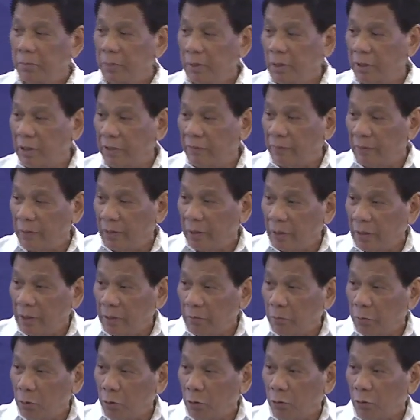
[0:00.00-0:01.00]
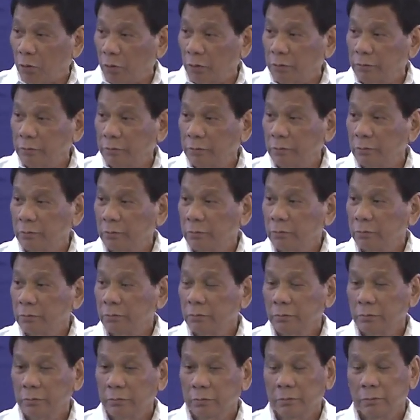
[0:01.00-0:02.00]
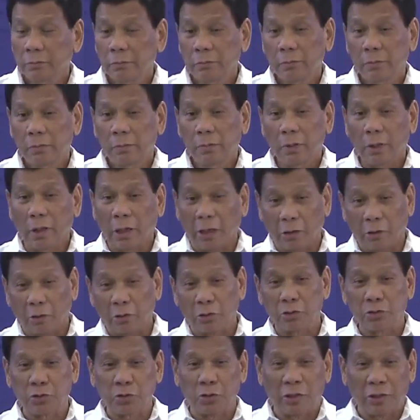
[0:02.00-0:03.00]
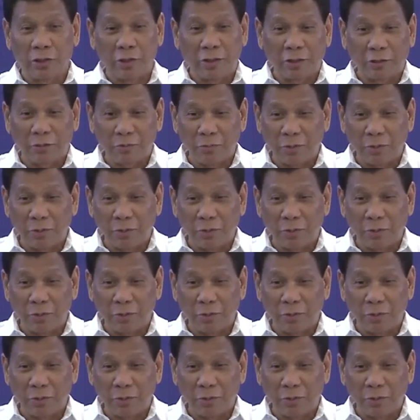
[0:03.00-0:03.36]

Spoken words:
giving the blow, I also hurt